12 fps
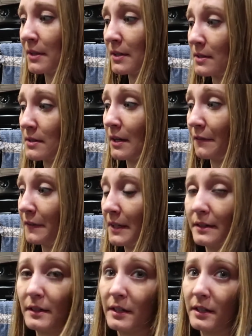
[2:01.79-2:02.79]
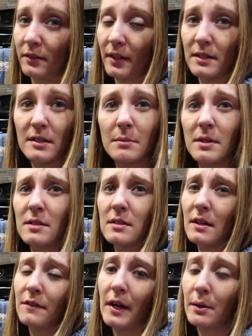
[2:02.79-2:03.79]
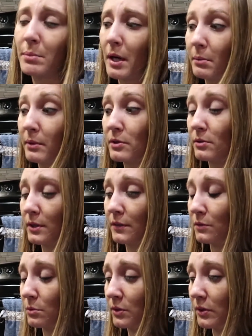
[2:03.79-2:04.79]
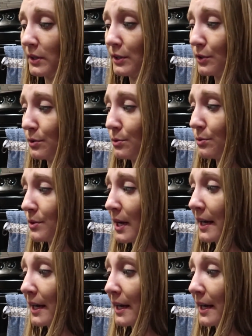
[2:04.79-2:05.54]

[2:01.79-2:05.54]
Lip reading: of this stuff in here. Like some of the stuff I probably don't even really use.